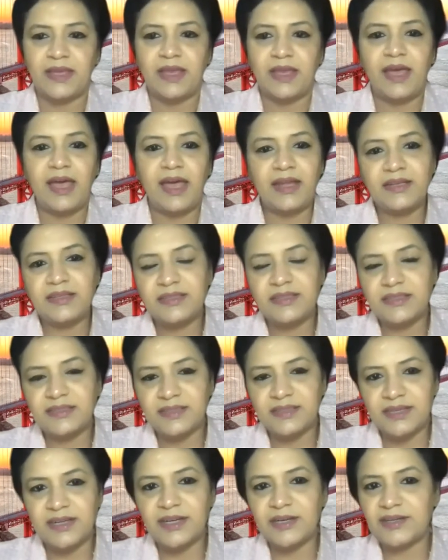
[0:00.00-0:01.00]
And the
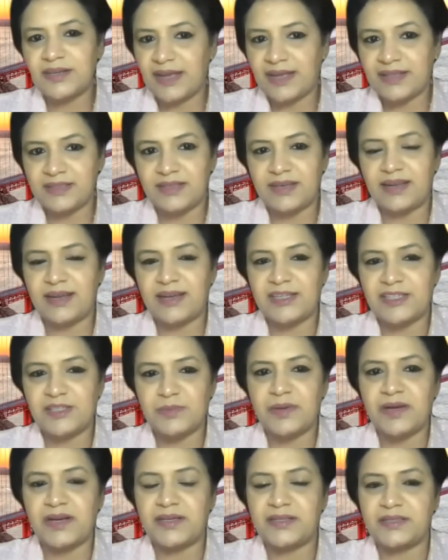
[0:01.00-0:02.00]
third and the last
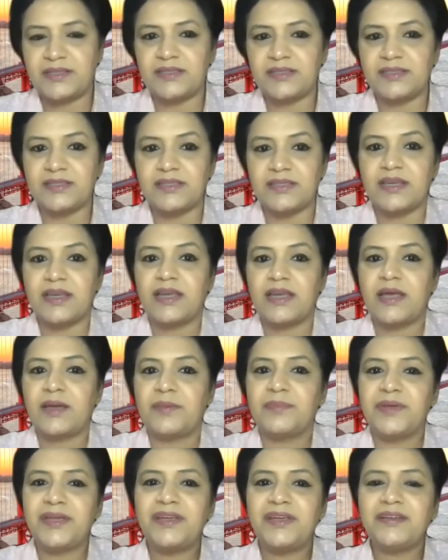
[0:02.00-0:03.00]
part is,
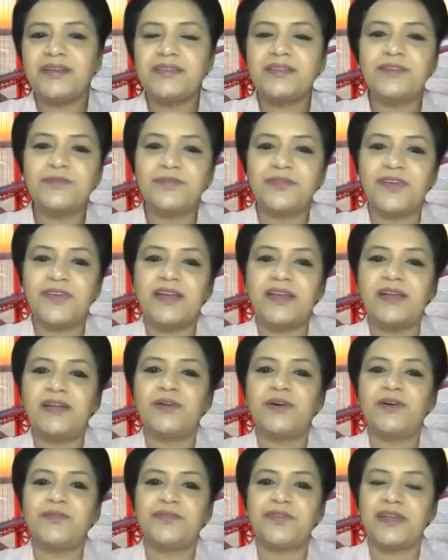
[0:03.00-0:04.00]
being in the field
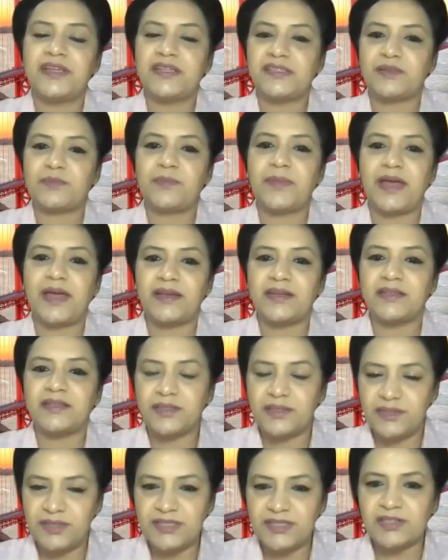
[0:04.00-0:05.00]
of risk
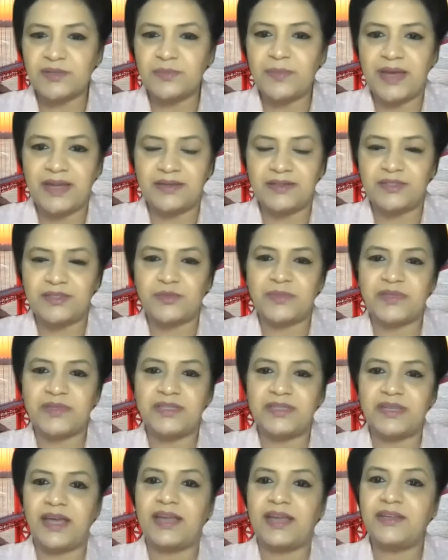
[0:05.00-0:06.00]

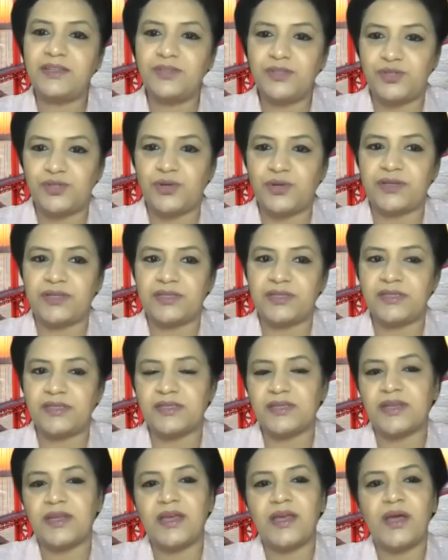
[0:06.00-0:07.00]
management and
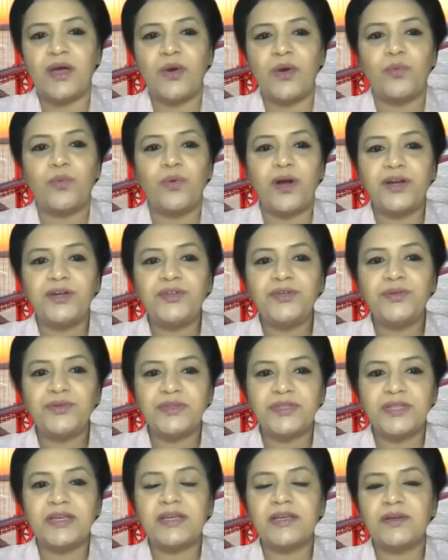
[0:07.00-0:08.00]
insurance, what do
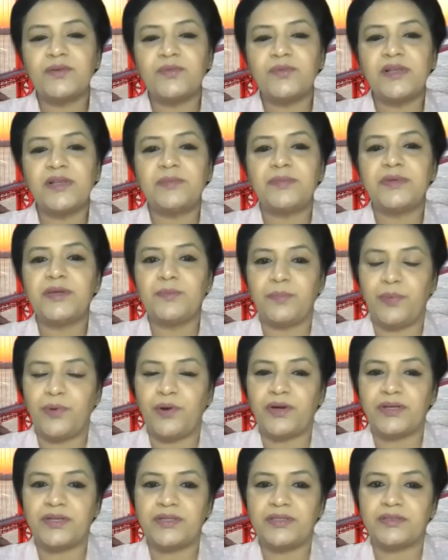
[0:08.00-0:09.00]
you think will be
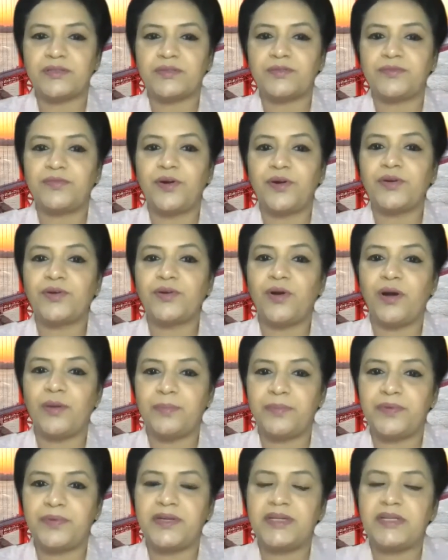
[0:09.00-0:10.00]
important for
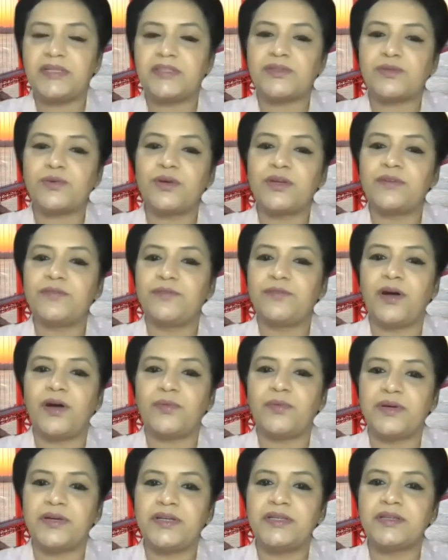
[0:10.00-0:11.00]
corporates going
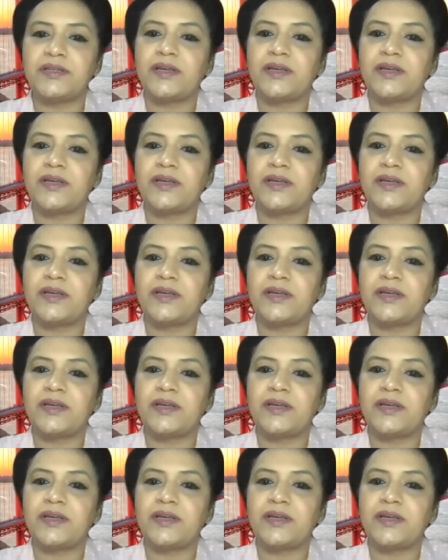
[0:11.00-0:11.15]
forward